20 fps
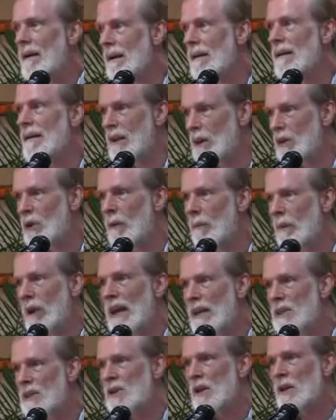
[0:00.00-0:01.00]

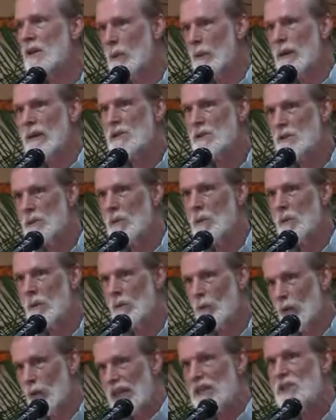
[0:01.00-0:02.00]
determination to
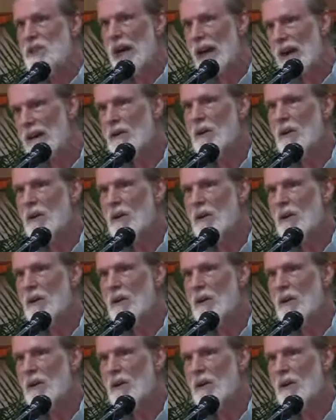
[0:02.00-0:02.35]
reject